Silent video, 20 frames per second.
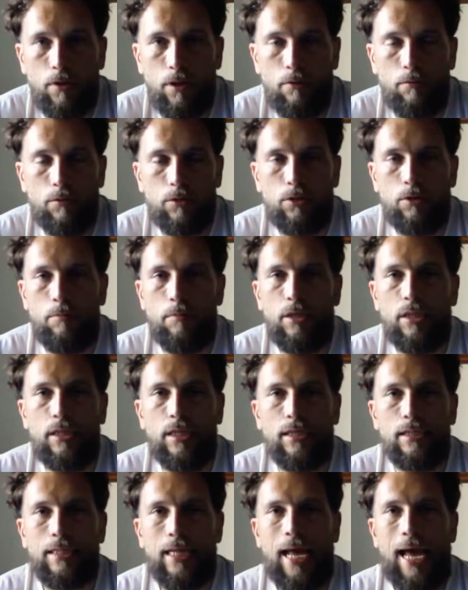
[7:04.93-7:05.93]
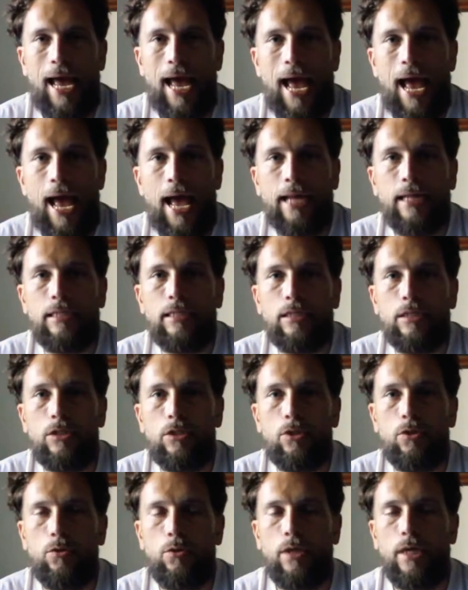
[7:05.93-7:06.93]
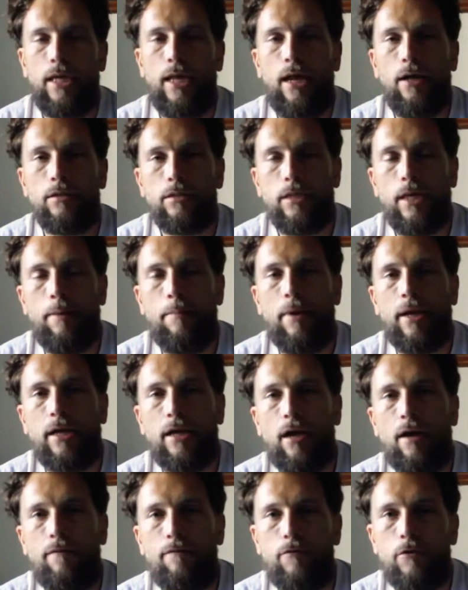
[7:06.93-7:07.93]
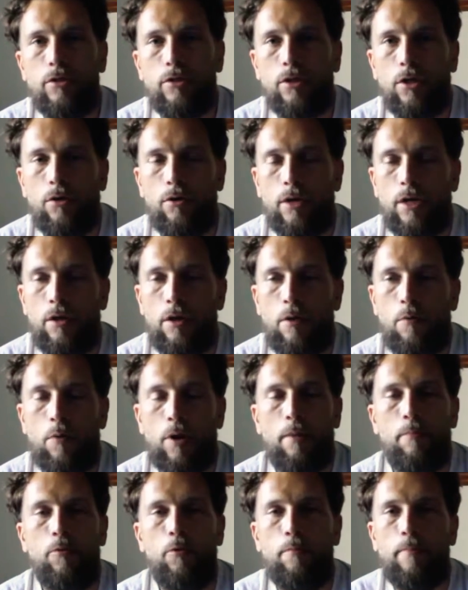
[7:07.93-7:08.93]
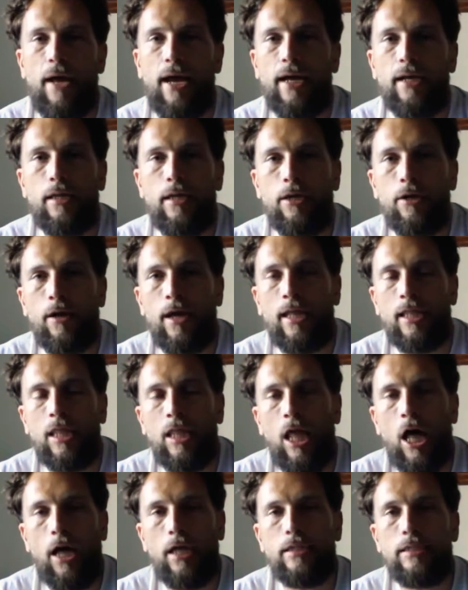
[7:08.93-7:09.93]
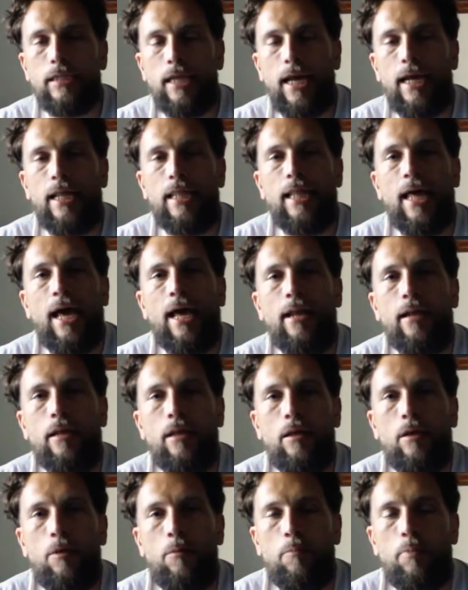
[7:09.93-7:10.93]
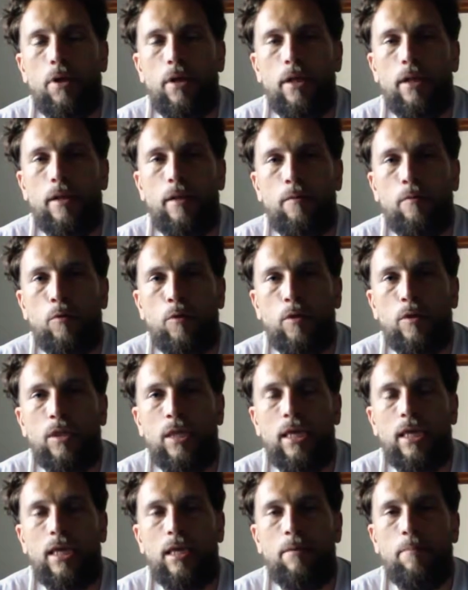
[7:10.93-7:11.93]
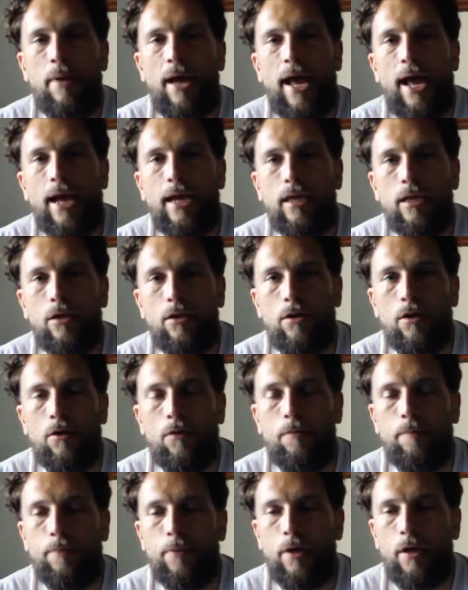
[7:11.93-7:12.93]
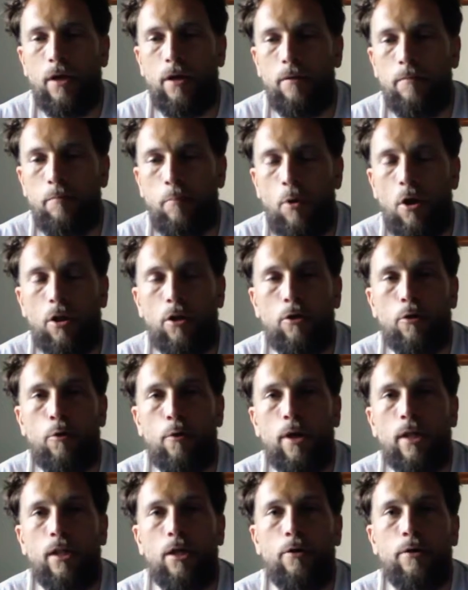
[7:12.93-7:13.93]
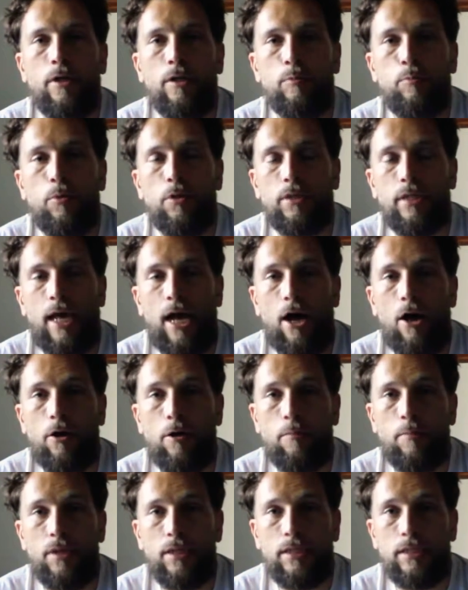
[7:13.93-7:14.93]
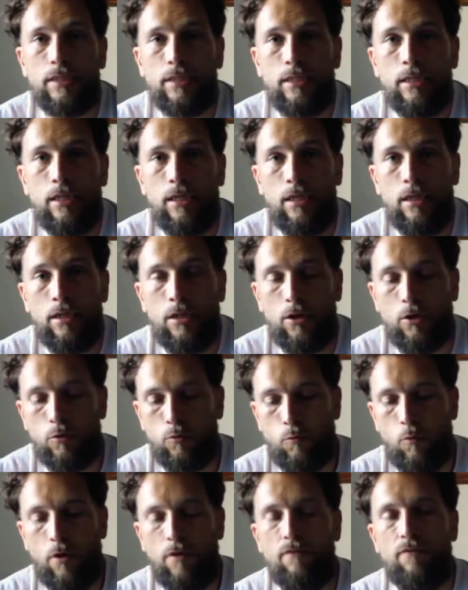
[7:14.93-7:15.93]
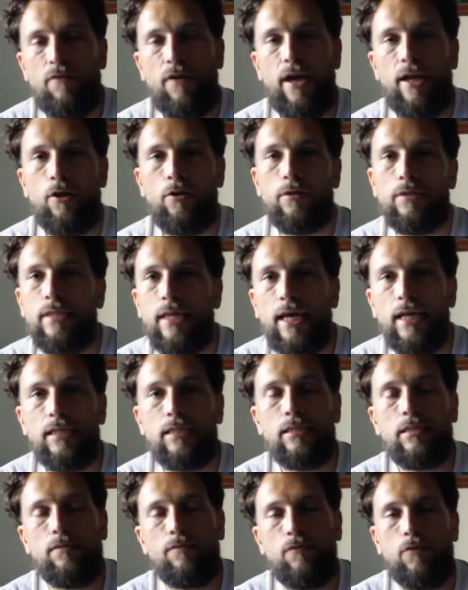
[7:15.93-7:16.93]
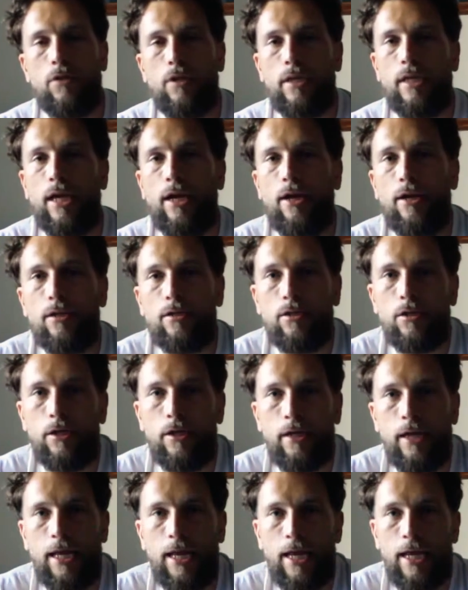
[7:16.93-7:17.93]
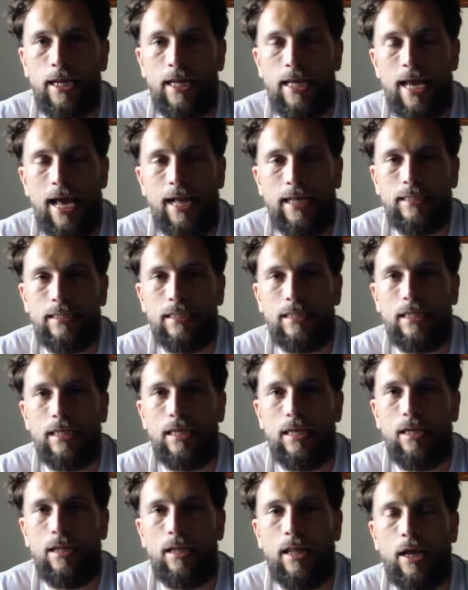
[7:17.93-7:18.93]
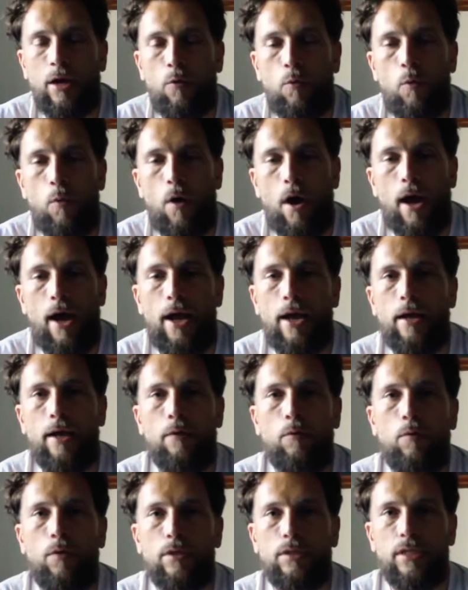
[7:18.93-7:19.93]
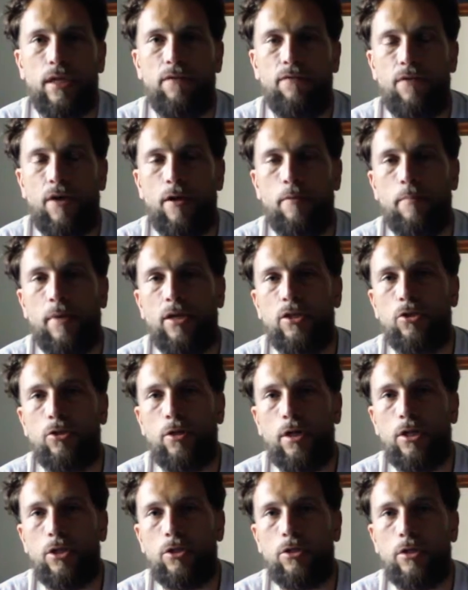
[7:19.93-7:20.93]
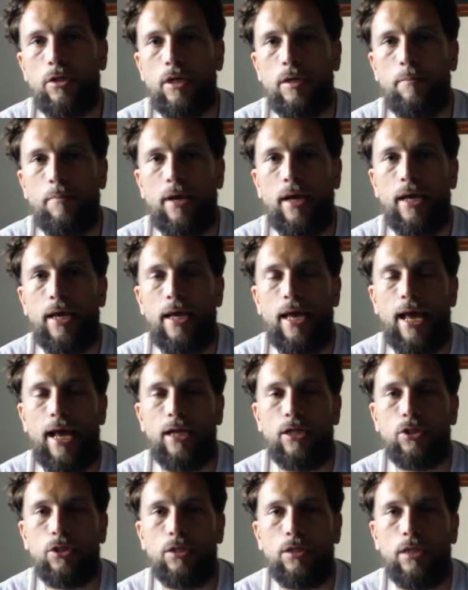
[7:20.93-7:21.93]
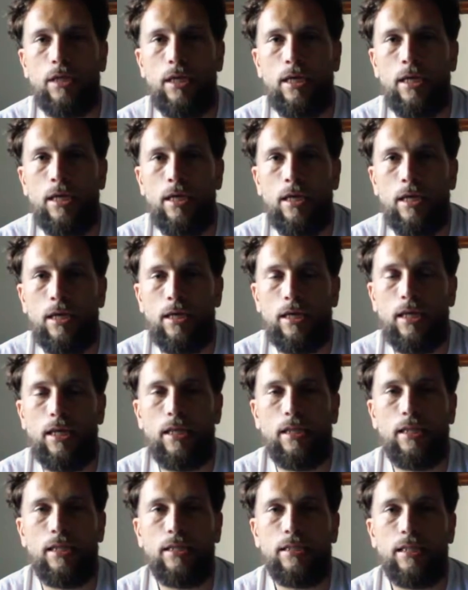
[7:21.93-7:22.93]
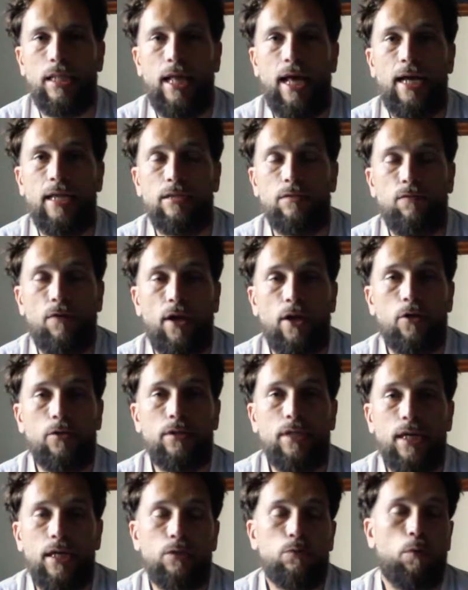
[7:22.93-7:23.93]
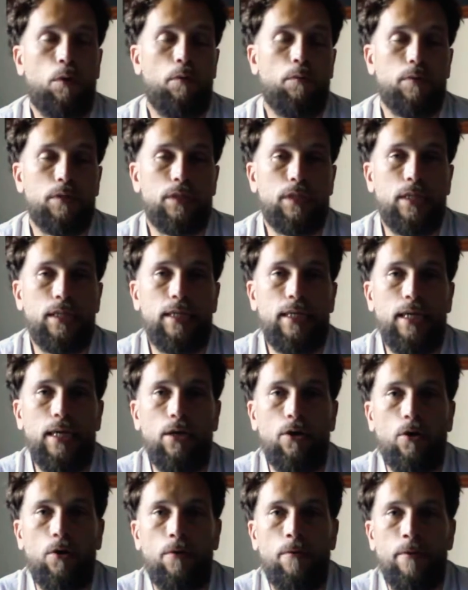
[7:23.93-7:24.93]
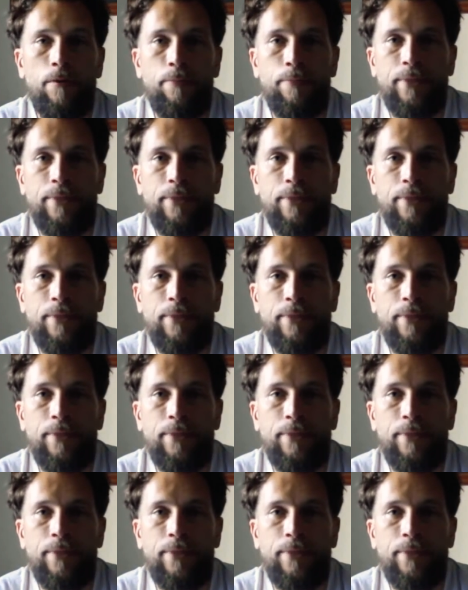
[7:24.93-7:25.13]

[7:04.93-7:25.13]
There were so many things that I had to do to get outside my comfort zone, and when I moved back here, I lost sight of that. But thinking back, Paulo Coelho in his book The Alchemist, there's one final test for the character, and he asks at the end, why, once I found my treasure, am I actually getting this last final test? What was the deal?